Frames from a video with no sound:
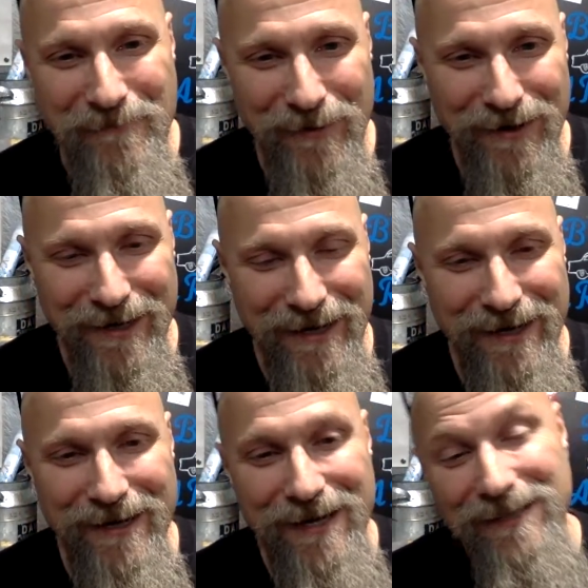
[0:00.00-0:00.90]
But
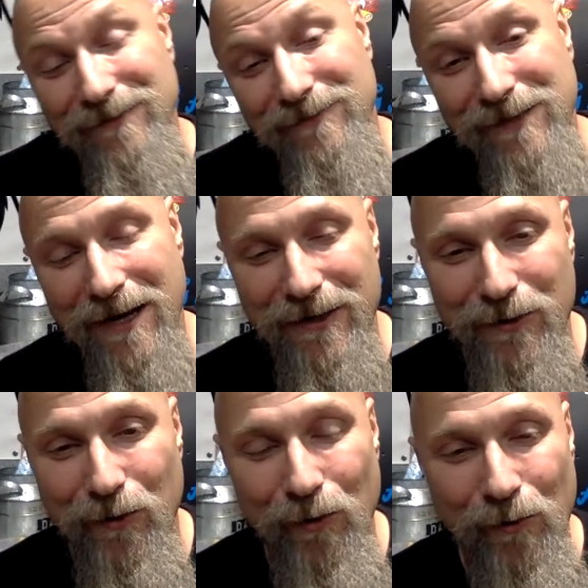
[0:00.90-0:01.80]
yeah, so it's kind
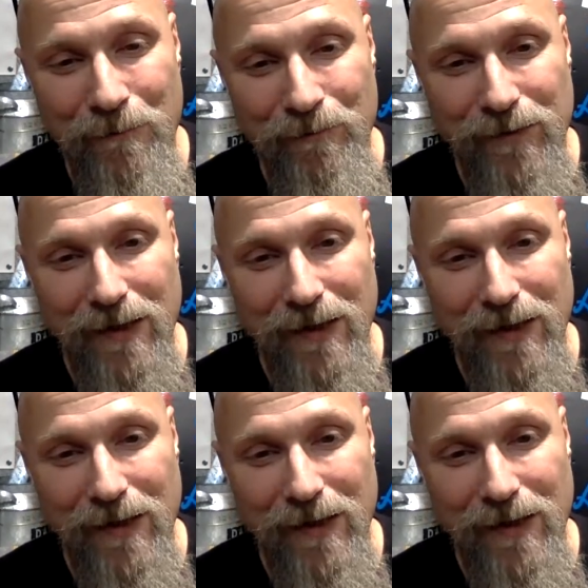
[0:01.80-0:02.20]
of cool.